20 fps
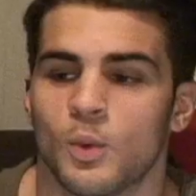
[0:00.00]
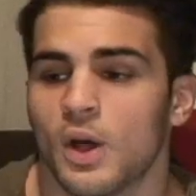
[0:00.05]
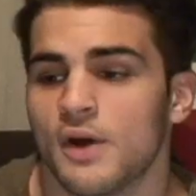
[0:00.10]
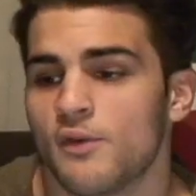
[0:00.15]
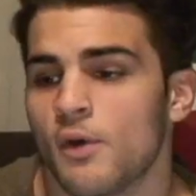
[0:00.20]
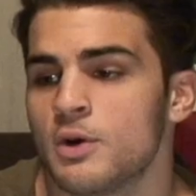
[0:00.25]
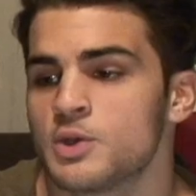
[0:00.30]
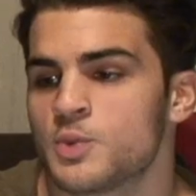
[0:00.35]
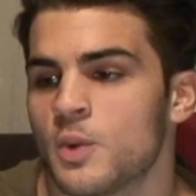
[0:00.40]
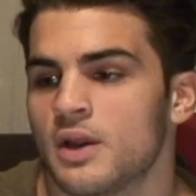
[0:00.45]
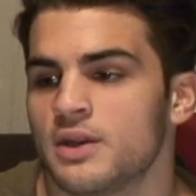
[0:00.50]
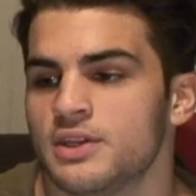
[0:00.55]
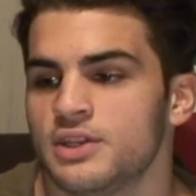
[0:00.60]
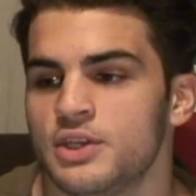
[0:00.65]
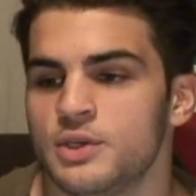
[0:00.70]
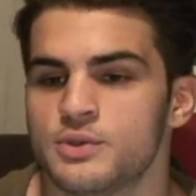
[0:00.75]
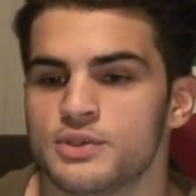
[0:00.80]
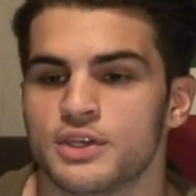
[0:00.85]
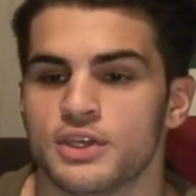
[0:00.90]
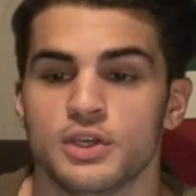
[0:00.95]
Well, I've always wanted to
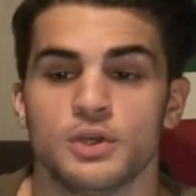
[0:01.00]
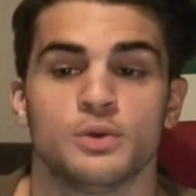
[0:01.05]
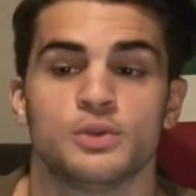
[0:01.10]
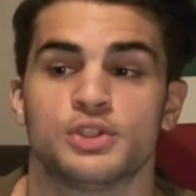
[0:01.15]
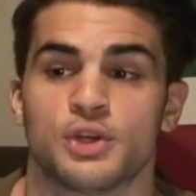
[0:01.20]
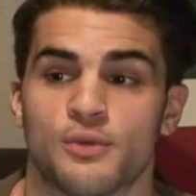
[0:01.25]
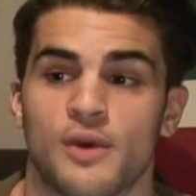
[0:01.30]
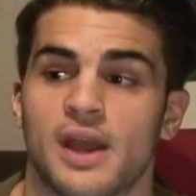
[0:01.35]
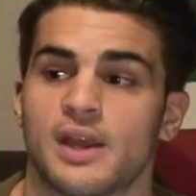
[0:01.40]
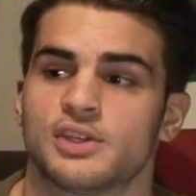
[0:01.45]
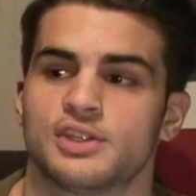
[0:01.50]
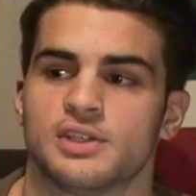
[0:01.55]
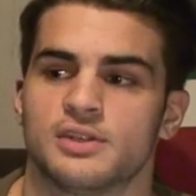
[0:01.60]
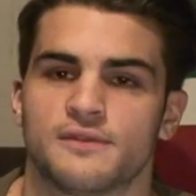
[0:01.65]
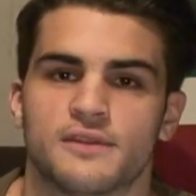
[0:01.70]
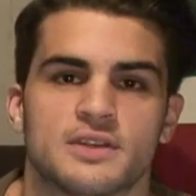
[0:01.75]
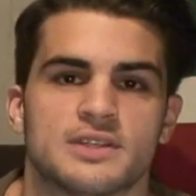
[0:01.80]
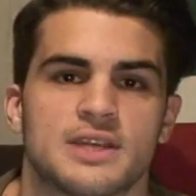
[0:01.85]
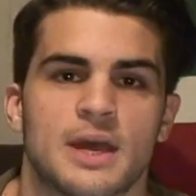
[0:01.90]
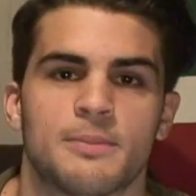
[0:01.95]
use huge
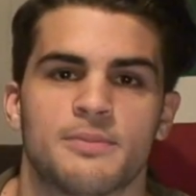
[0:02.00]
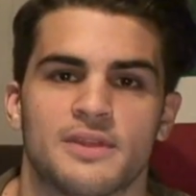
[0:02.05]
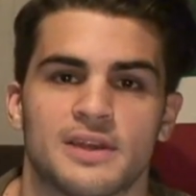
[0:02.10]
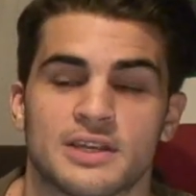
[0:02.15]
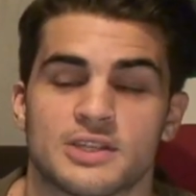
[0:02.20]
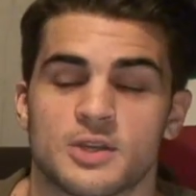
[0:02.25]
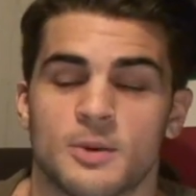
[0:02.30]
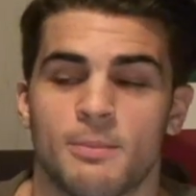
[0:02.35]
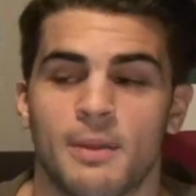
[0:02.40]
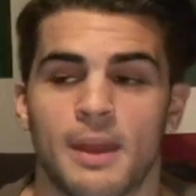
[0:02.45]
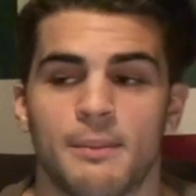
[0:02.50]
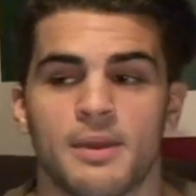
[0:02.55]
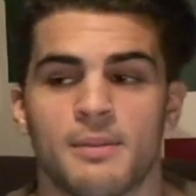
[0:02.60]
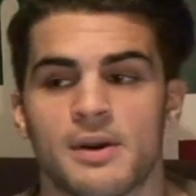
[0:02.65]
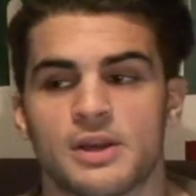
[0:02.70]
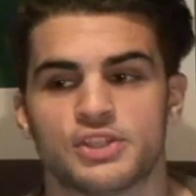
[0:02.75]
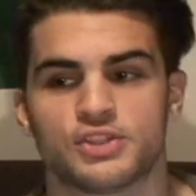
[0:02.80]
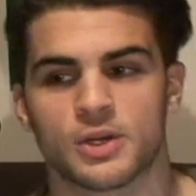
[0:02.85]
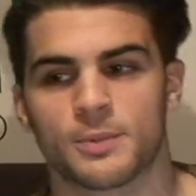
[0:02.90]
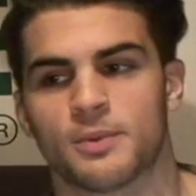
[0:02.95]
erection for something, so maybe
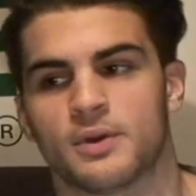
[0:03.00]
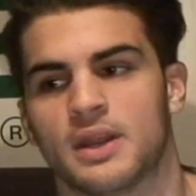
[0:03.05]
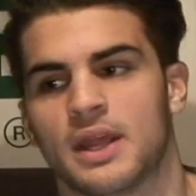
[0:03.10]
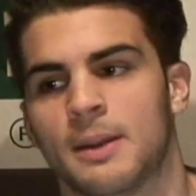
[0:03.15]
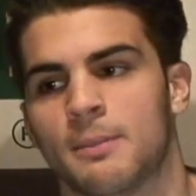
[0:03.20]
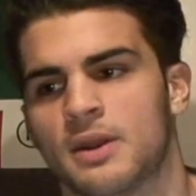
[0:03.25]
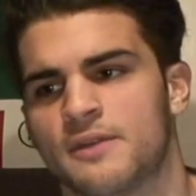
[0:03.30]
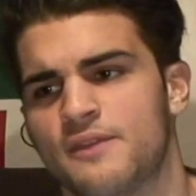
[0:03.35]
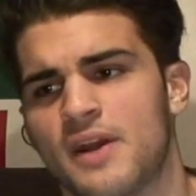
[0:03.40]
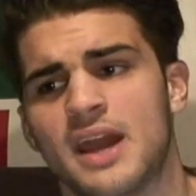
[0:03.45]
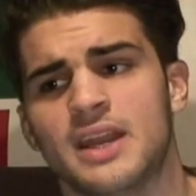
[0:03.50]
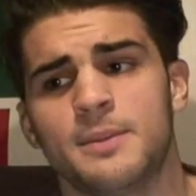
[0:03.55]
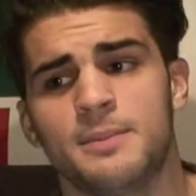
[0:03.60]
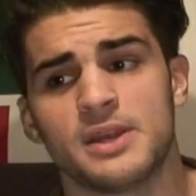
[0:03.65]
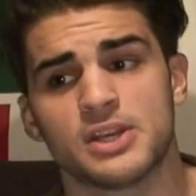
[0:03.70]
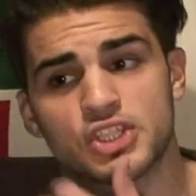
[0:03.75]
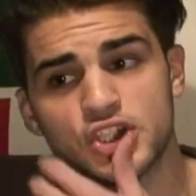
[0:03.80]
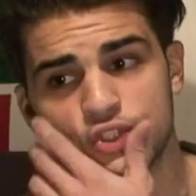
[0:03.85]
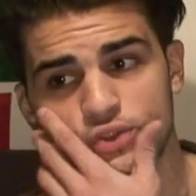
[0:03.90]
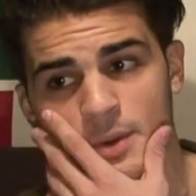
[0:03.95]
my stripper name. But if I had to
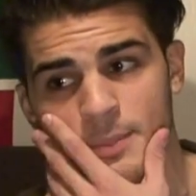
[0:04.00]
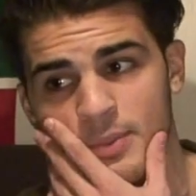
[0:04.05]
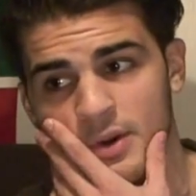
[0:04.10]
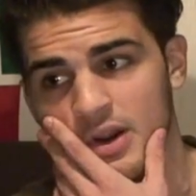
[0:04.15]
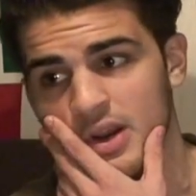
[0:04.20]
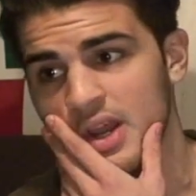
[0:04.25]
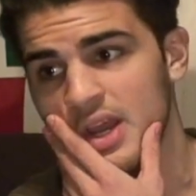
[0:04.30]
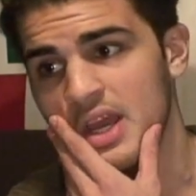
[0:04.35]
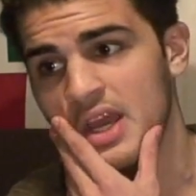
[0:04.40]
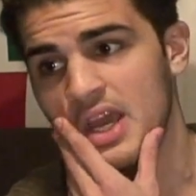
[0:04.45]
be a stripper,